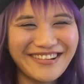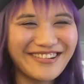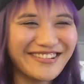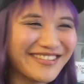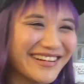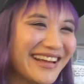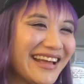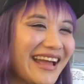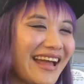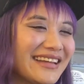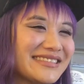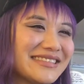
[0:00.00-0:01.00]
No!
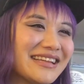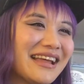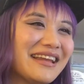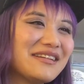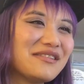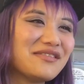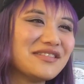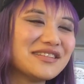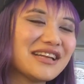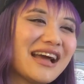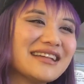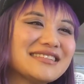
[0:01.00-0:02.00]
So
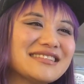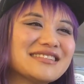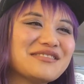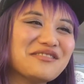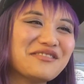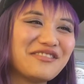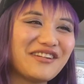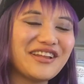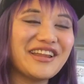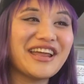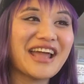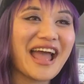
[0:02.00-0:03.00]
Luffy has this
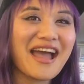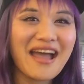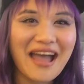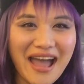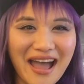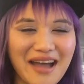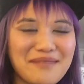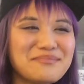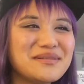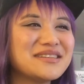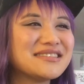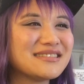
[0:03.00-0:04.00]
really
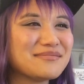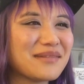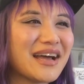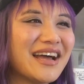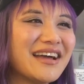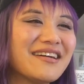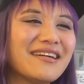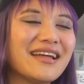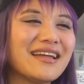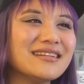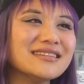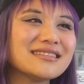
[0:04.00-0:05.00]
happy smile.
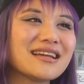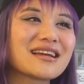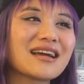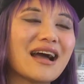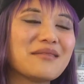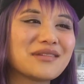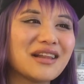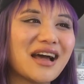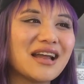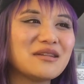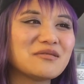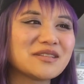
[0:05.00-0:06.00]
And he's like, I'm
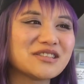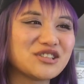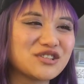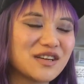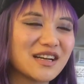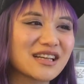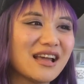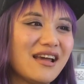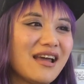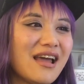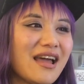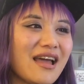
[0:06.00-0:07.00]
glad he wasn't tricked.
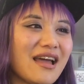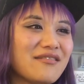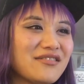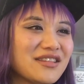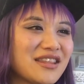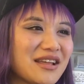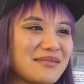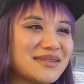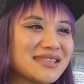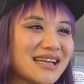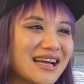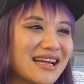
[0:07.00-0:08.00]
Everything
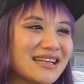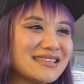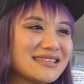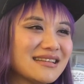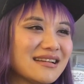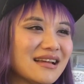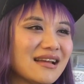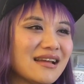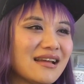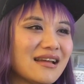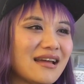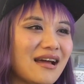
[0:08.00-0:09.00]
besides
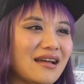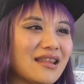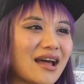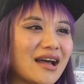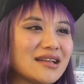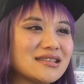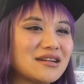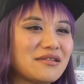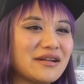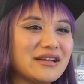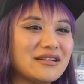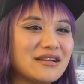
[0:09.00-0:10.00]
that's
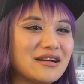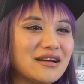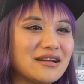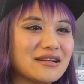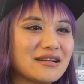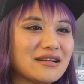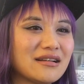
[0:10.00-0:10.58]
already done.